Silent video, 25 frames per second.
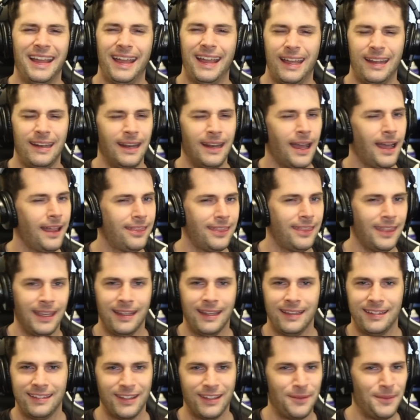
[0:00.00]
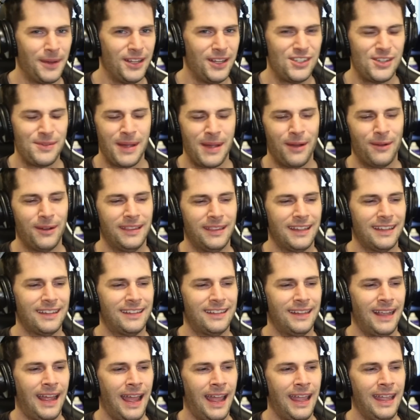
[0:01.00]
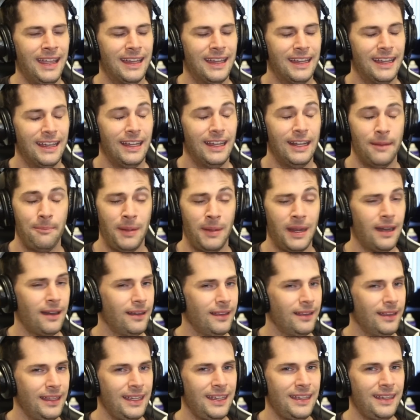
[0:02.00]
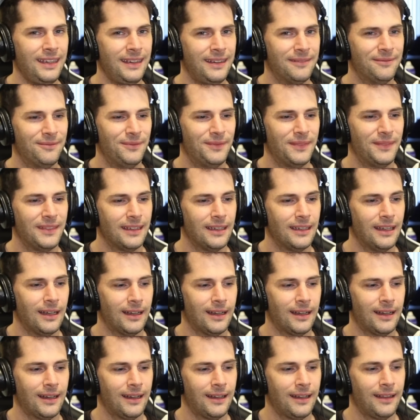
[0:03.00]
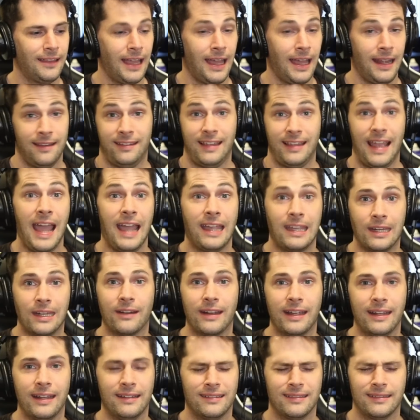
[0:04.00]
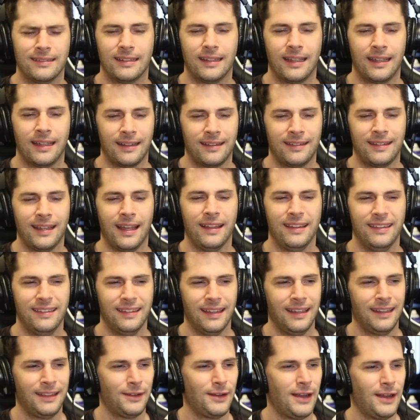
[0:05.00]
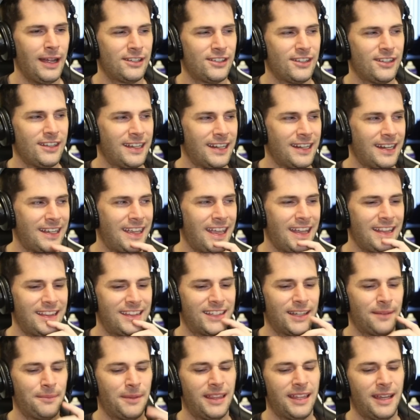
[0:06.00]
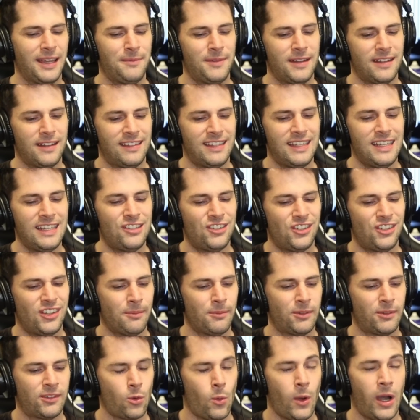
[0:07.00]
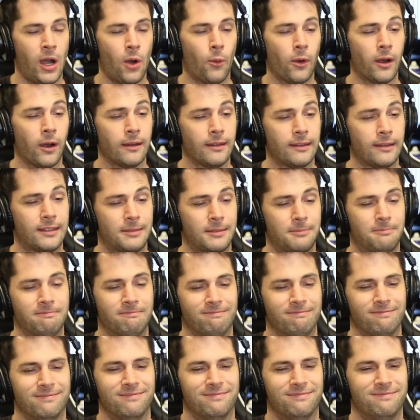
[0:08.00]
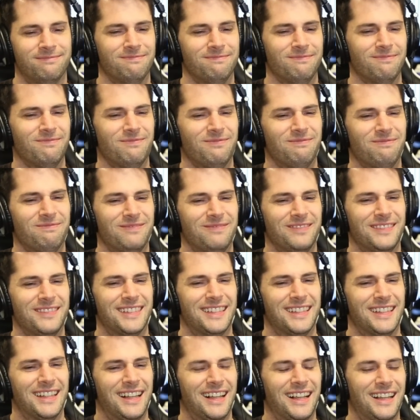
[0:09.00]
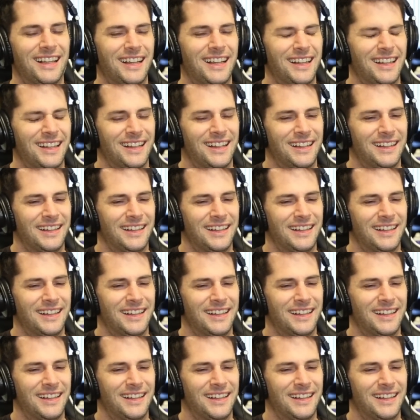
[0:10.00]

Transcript: and not think so much about what they say? And apparently, uh, that is accurate. And it sounds like they're actually going to get some of them to teach them swear words. Swear words? You guys like?